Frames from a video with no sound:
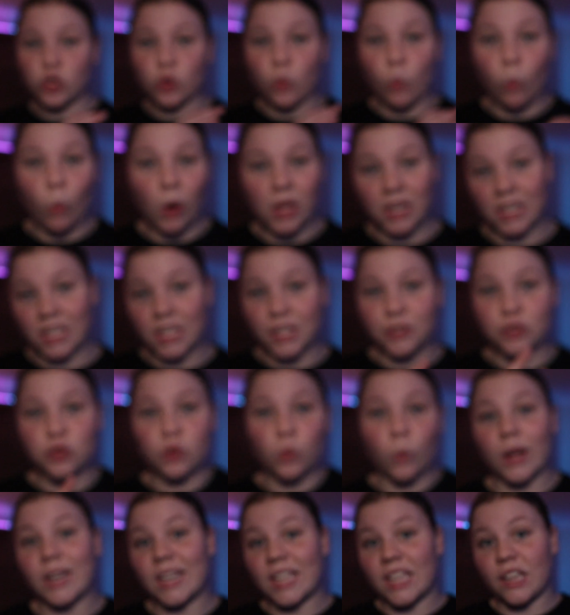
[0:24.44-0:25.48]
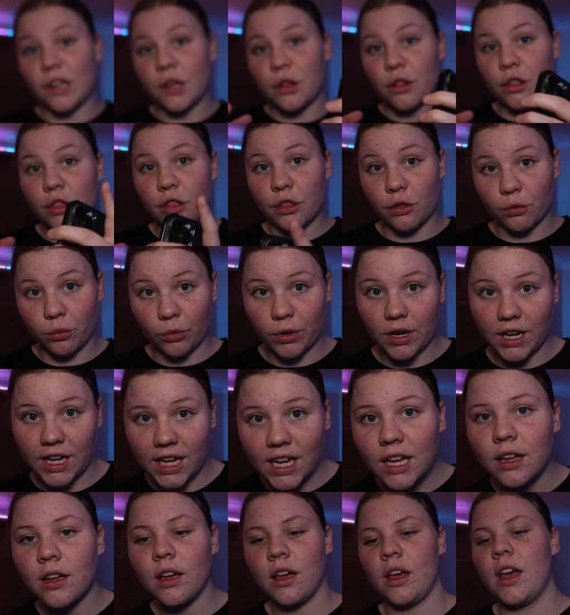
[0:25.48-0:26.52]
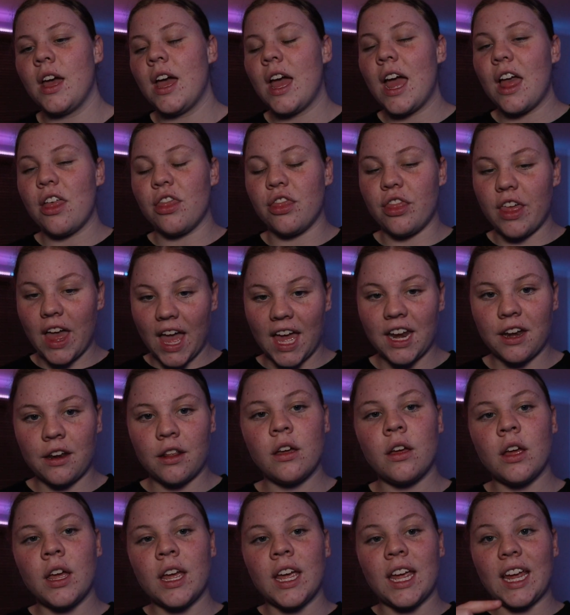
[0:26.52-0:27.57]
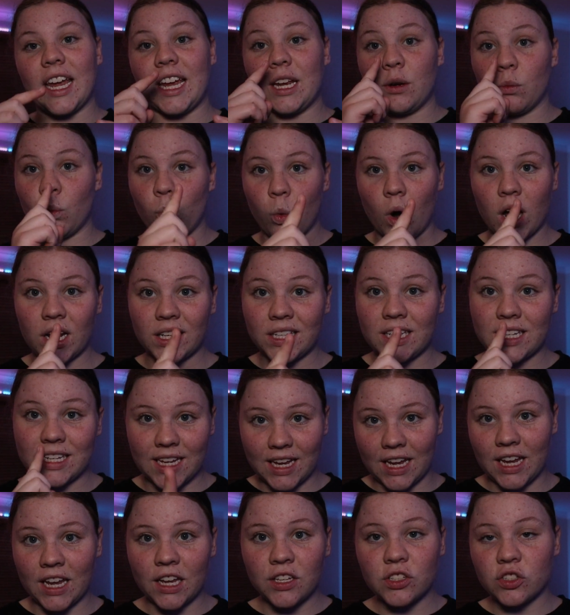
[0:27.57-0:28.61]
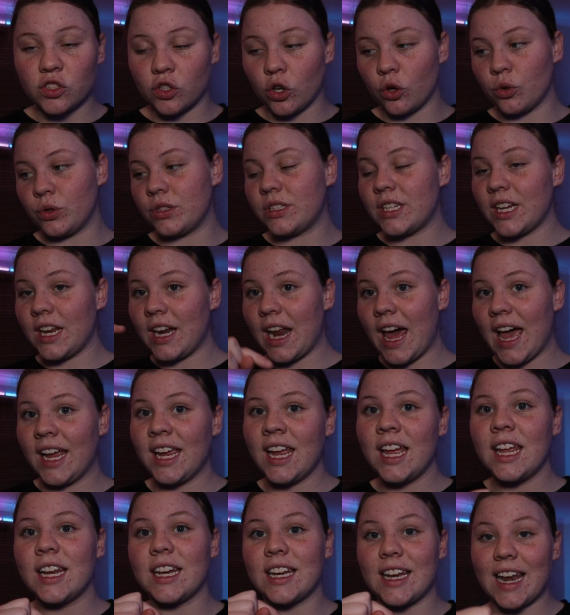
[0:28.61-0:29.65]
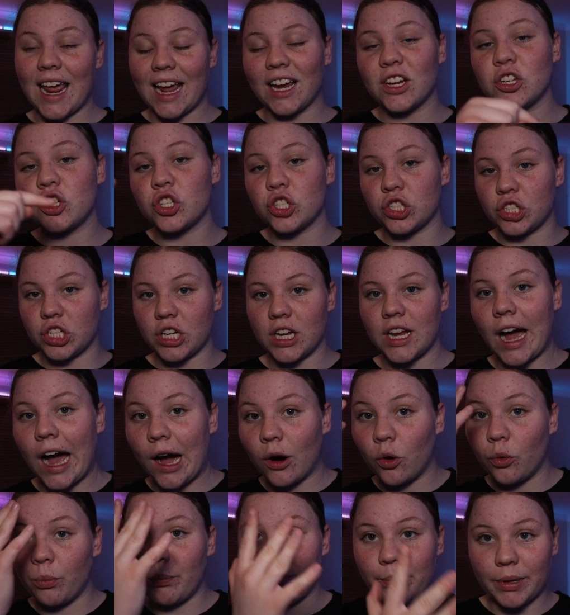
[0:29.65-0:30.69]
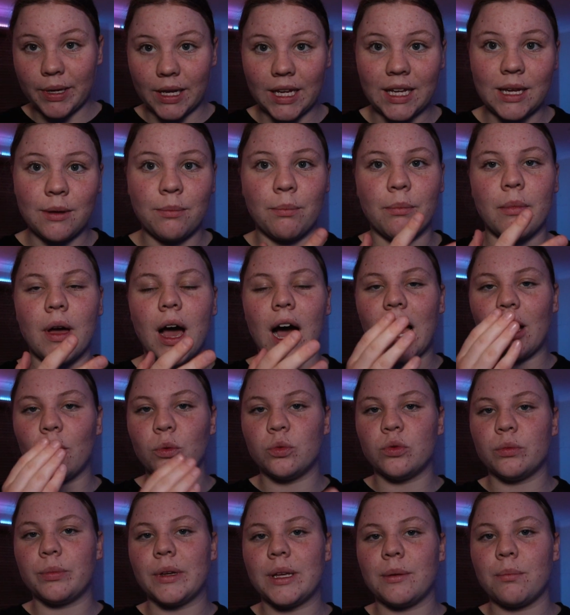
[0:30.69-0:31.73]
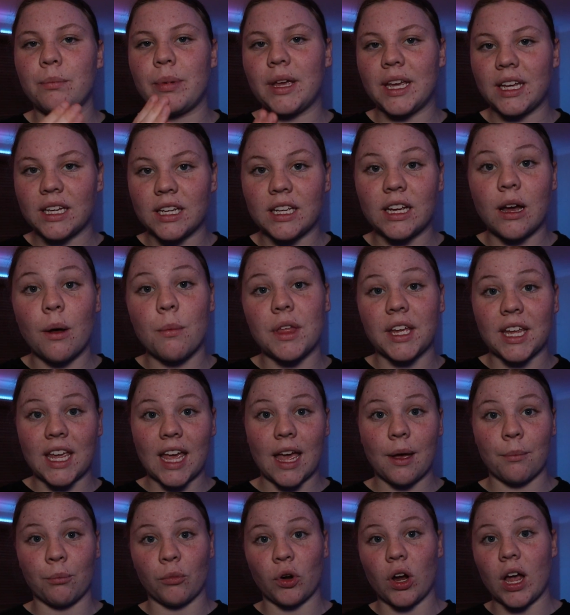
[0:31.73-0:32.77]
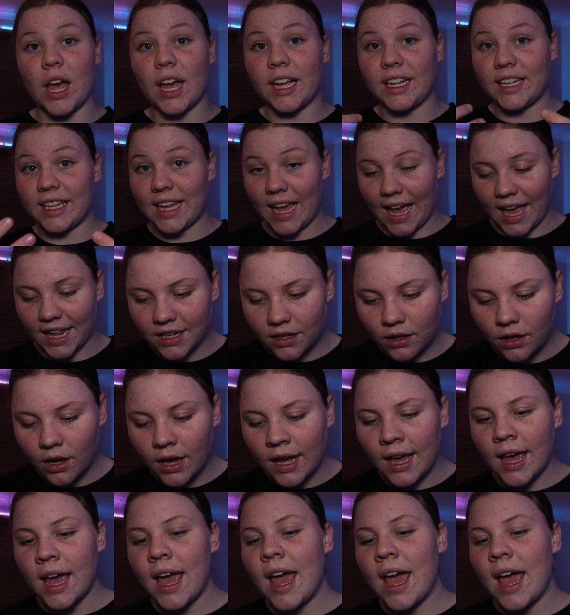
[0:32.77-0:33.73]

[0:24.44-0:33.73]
2023. Then in 1 year, so today, next year, I will be picking up the camera again,